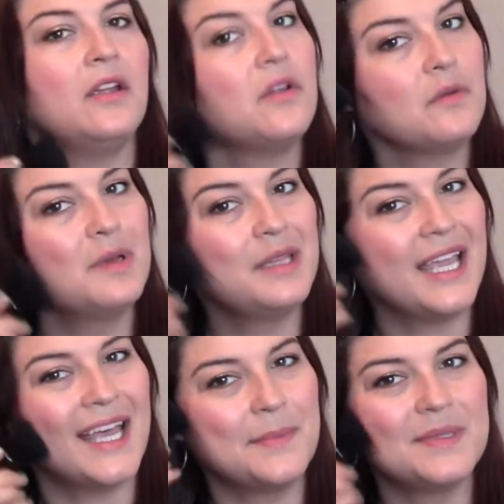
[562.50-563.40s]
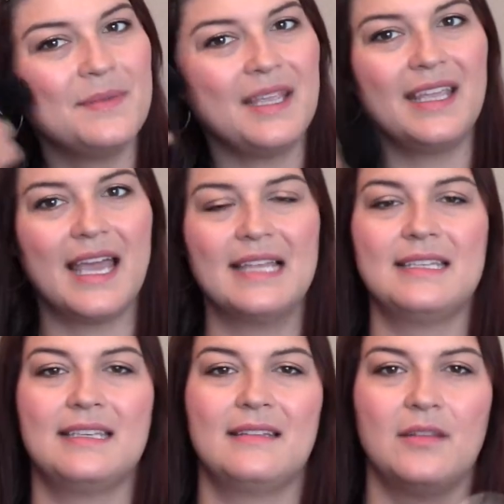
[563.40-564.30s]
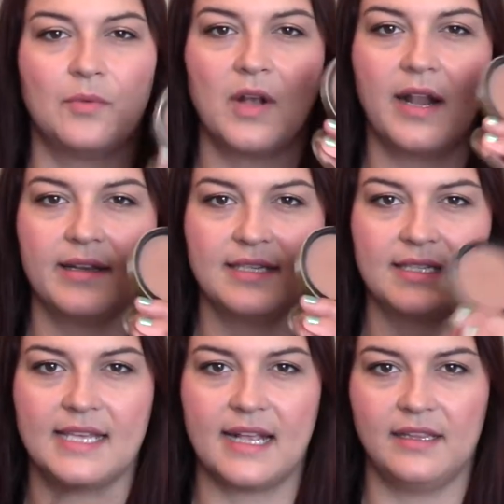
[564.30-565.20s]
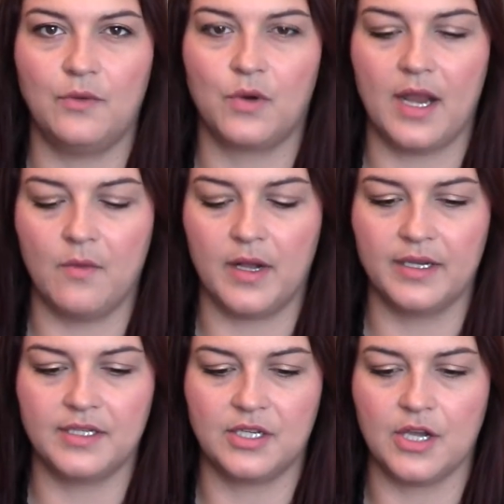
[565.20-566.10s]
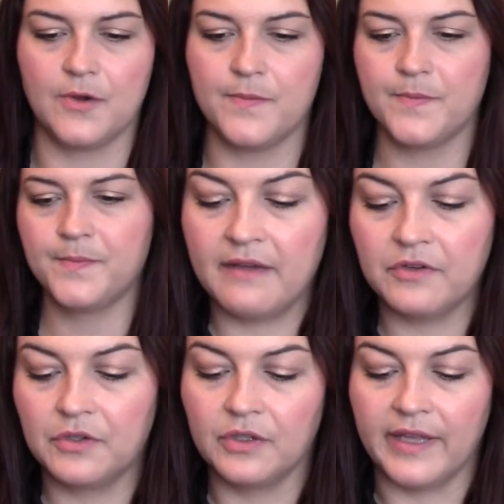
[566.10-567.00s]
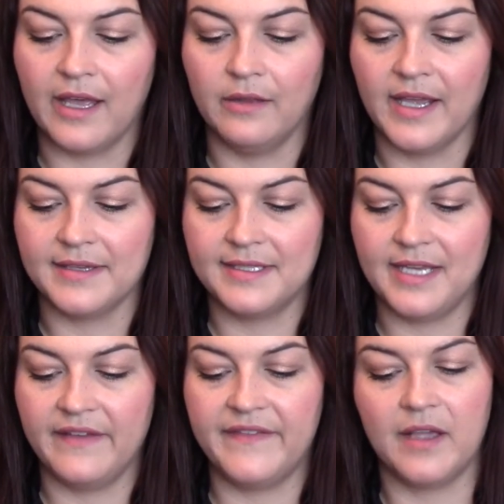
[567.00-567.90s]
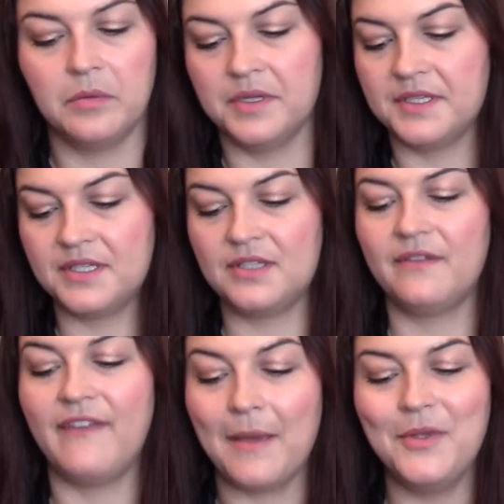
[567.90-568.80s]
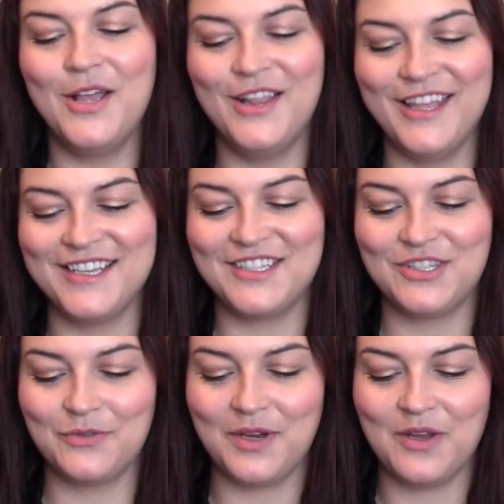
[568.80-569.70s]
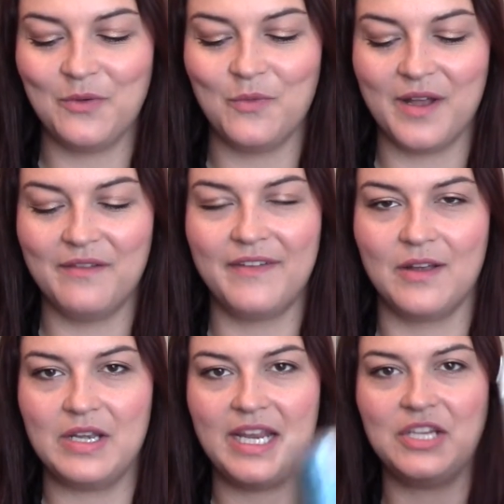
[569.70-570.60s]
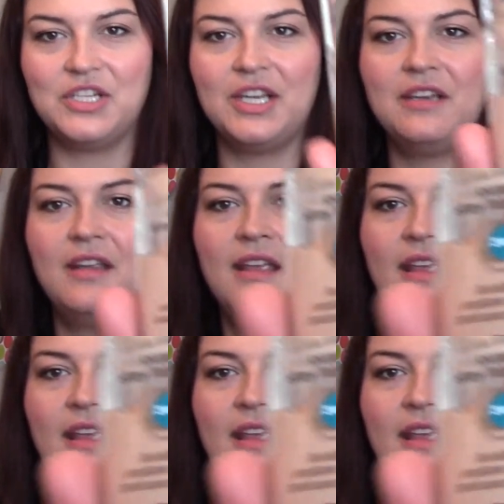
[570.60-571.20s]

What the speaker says: really helps me get the product exactly where I want it to go. CoverGirl Outlast Stay Fabulous 3-in-1 foundation,